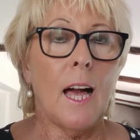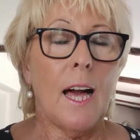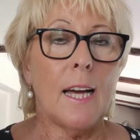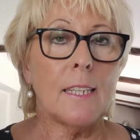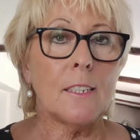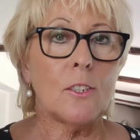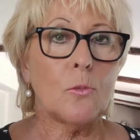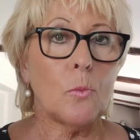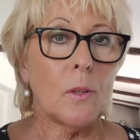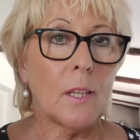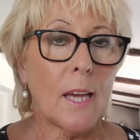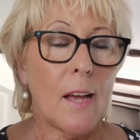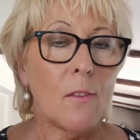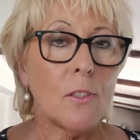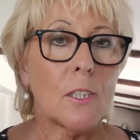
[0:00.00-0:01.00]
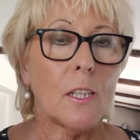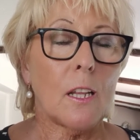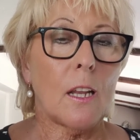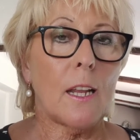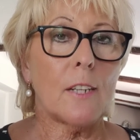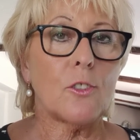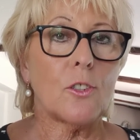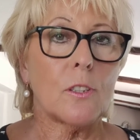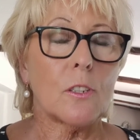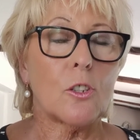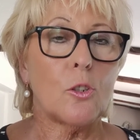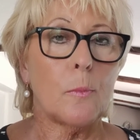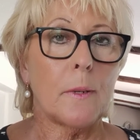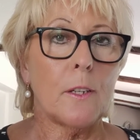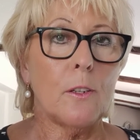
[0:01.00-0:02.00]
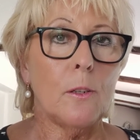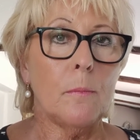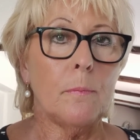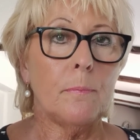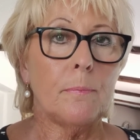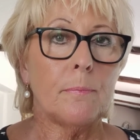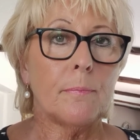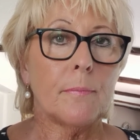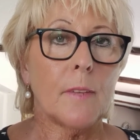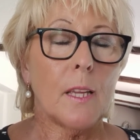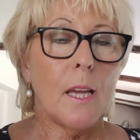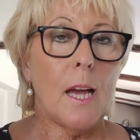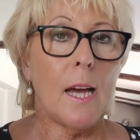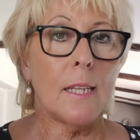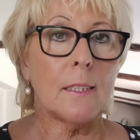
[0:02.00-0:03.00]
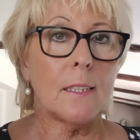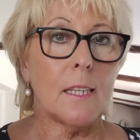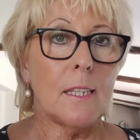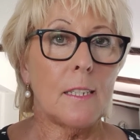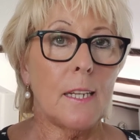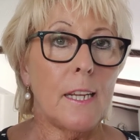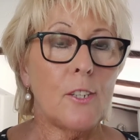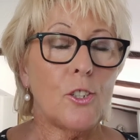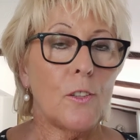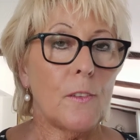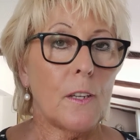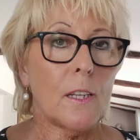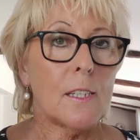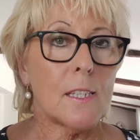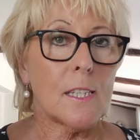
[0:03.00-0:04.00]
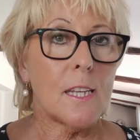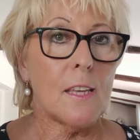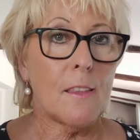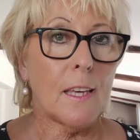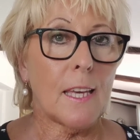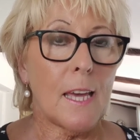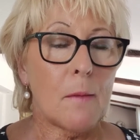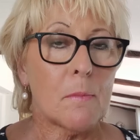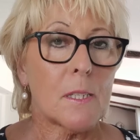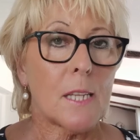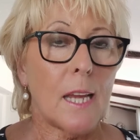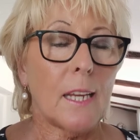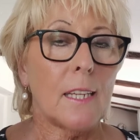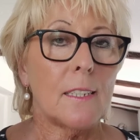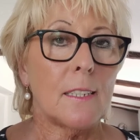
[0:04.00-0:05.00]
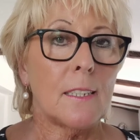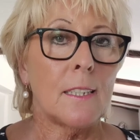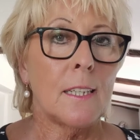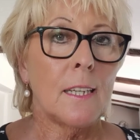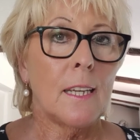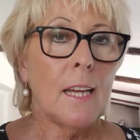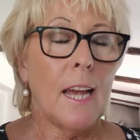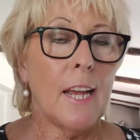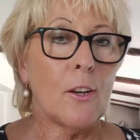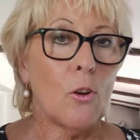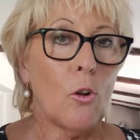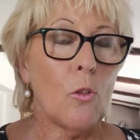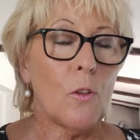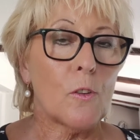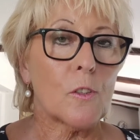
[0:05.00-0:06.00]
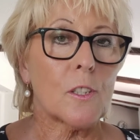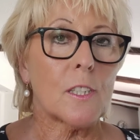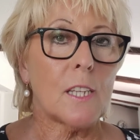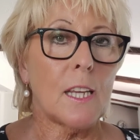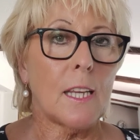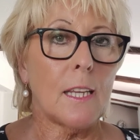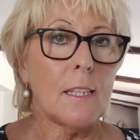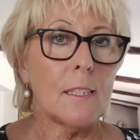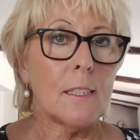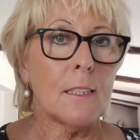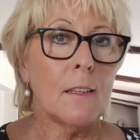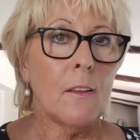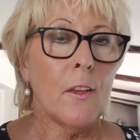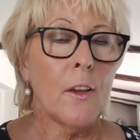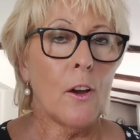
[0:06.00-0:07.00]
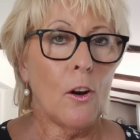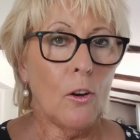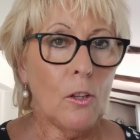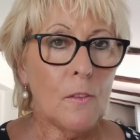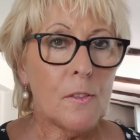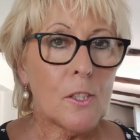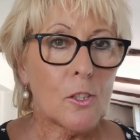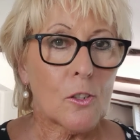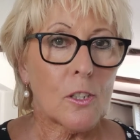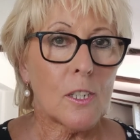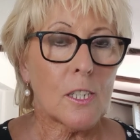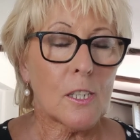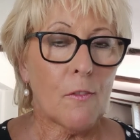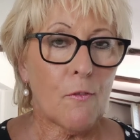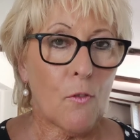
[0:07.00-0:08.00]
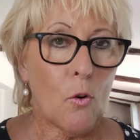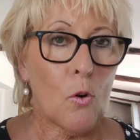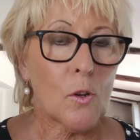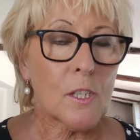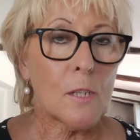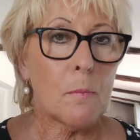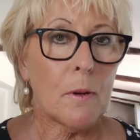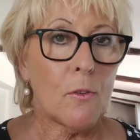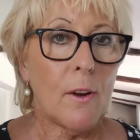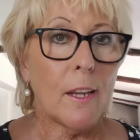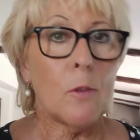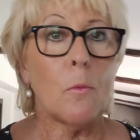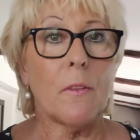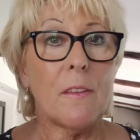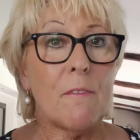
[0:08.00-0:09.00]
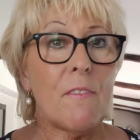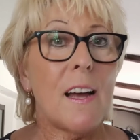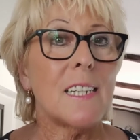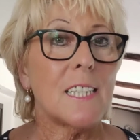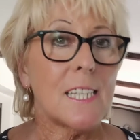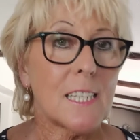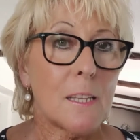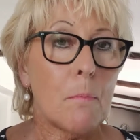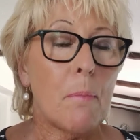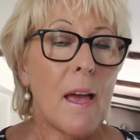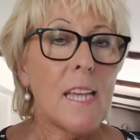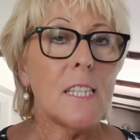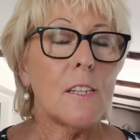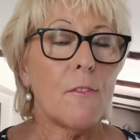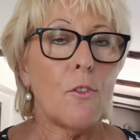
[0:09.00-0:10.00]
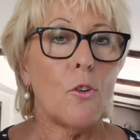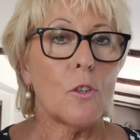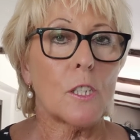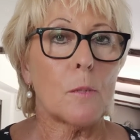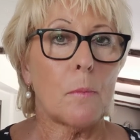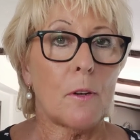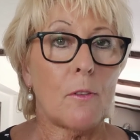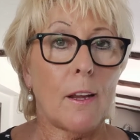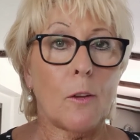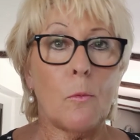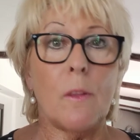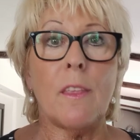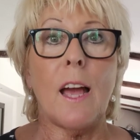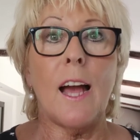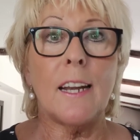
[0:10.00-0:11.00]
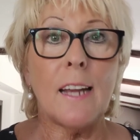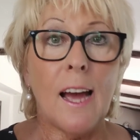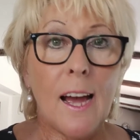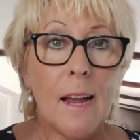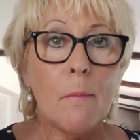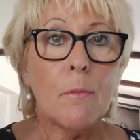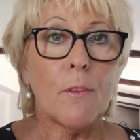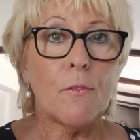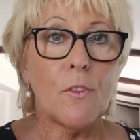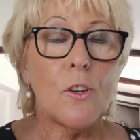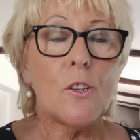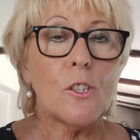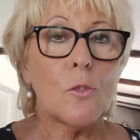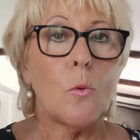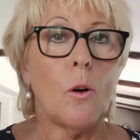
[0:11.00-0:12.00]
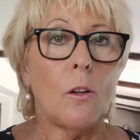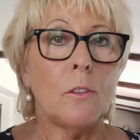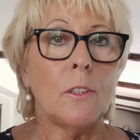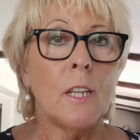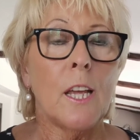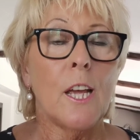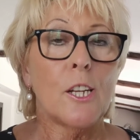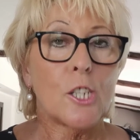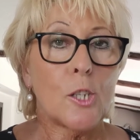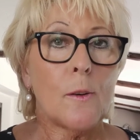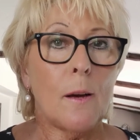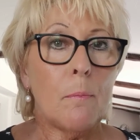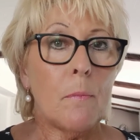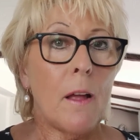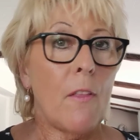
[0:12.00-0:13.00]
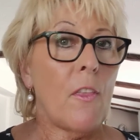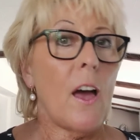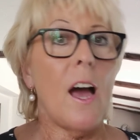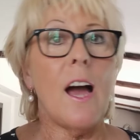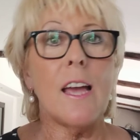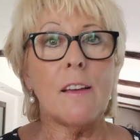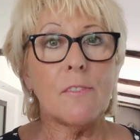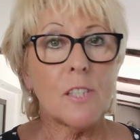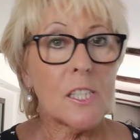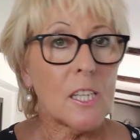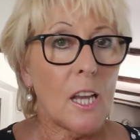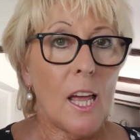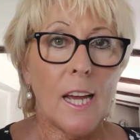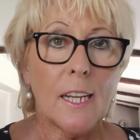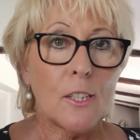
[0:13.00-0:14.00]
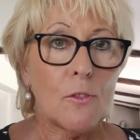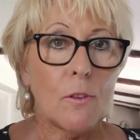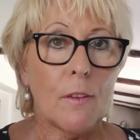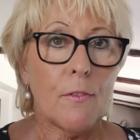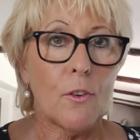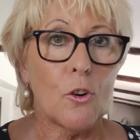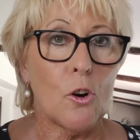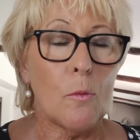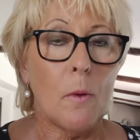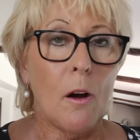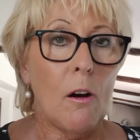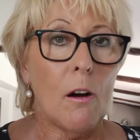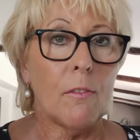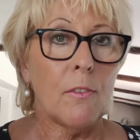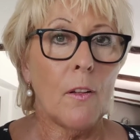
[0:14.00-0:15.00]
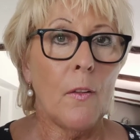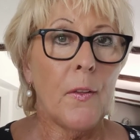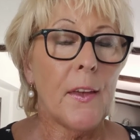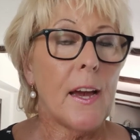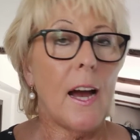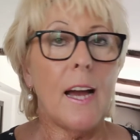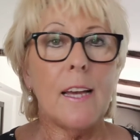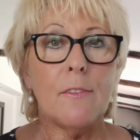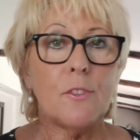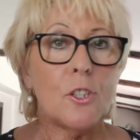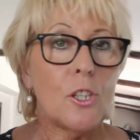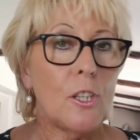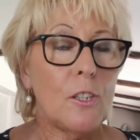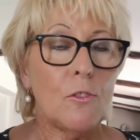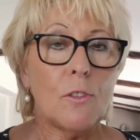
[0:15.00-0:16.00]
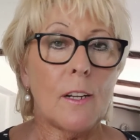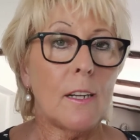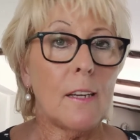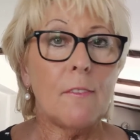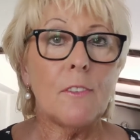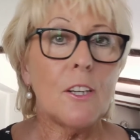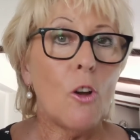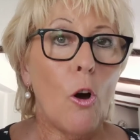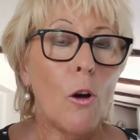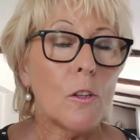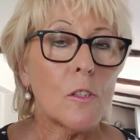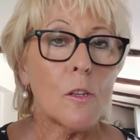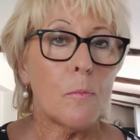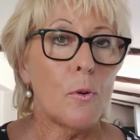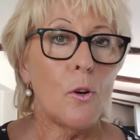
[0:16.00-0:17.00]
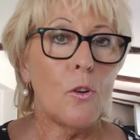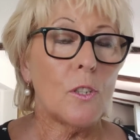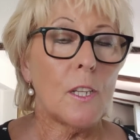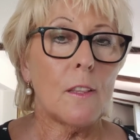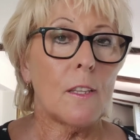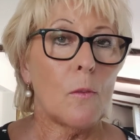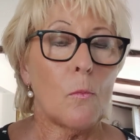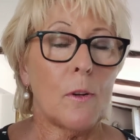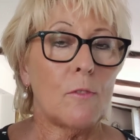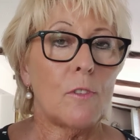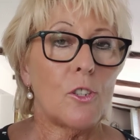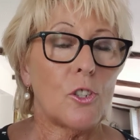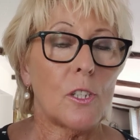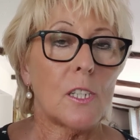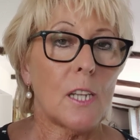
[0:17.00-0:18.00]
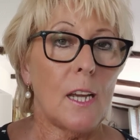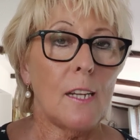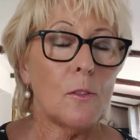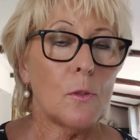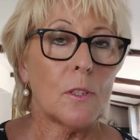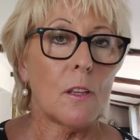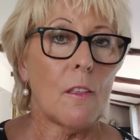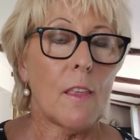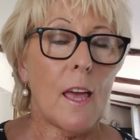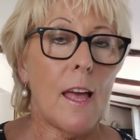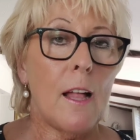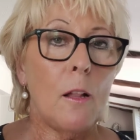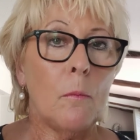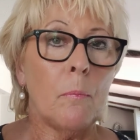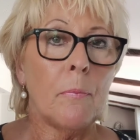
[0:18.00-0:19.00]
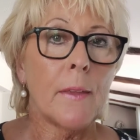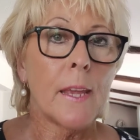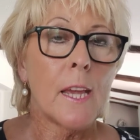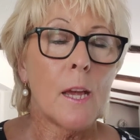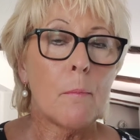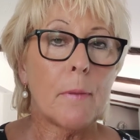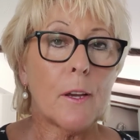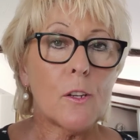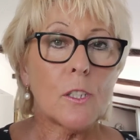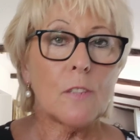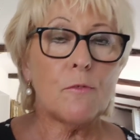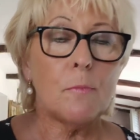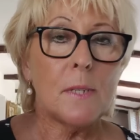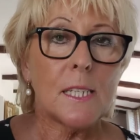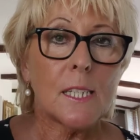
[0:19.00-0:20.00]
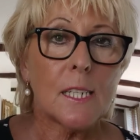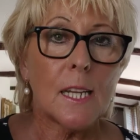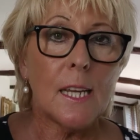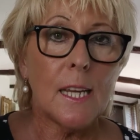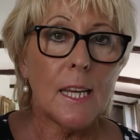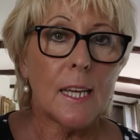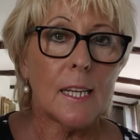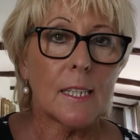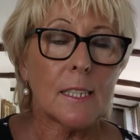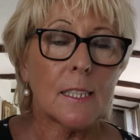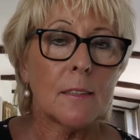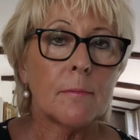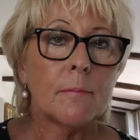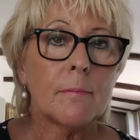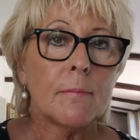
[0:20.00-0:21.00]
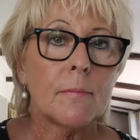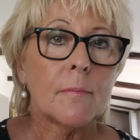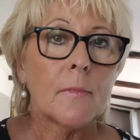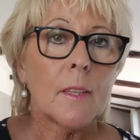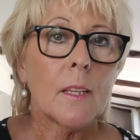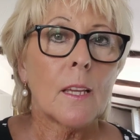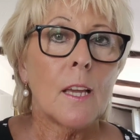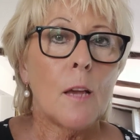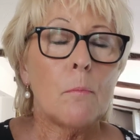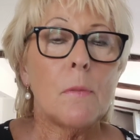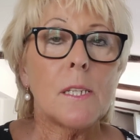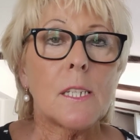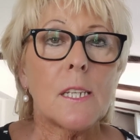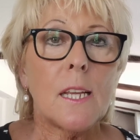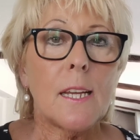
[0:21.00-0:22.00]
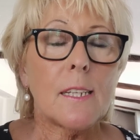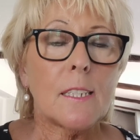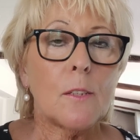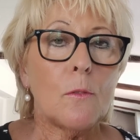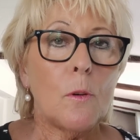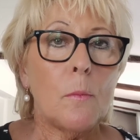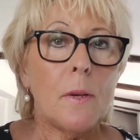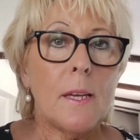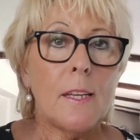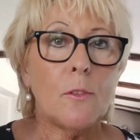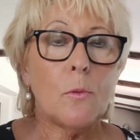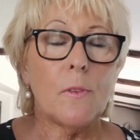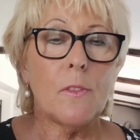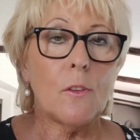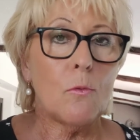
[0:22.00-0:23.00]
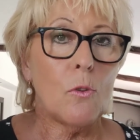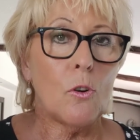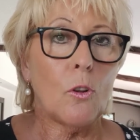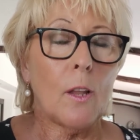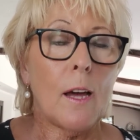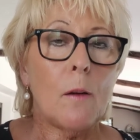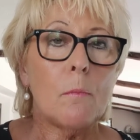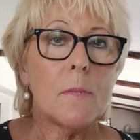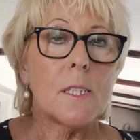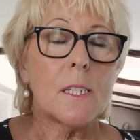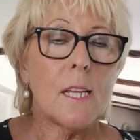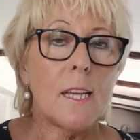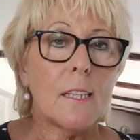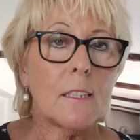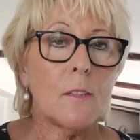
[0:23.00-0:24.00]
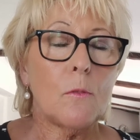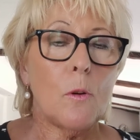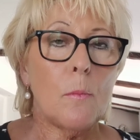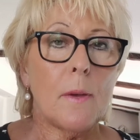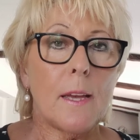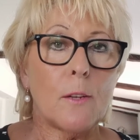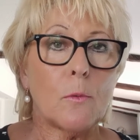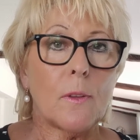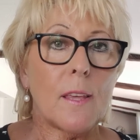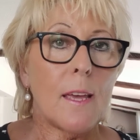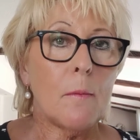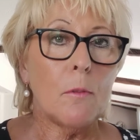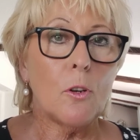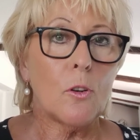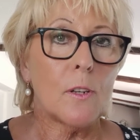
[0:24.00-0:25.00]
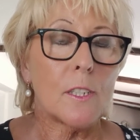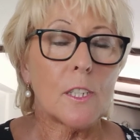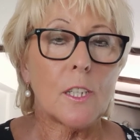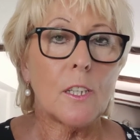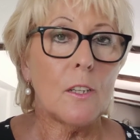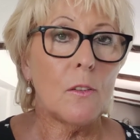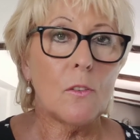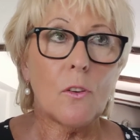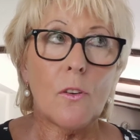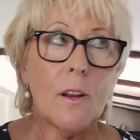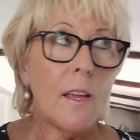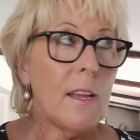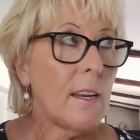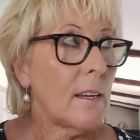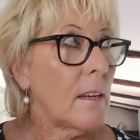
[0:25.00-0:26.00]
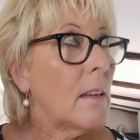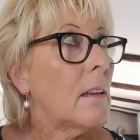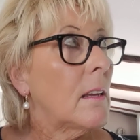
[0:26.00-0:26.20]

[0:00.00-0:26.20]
And with council elections coming up, and a nation that can see they came second in all those seats, all of a sudden it's a force to be reckoned with. In fact, it's the best force to be reckoned with. And I'm the first one to admit that I have slagged Reform off. I have turned around, I have not supported them when Richard Tice was at the helm because of mistakes. Mistakes that were made with the rollout, mistakes that were made with him going to Ukraine.